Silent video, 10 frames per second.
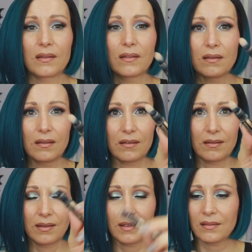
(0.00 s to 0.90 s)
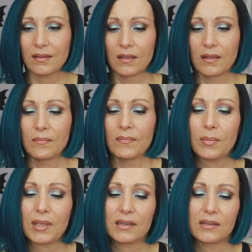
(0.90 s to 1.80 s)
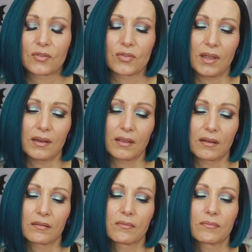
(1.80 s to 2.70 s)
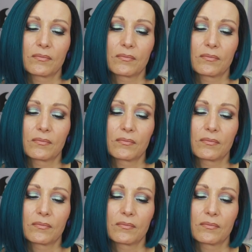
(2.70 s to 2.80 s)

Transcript: uh, yes, maybe I need to try it again.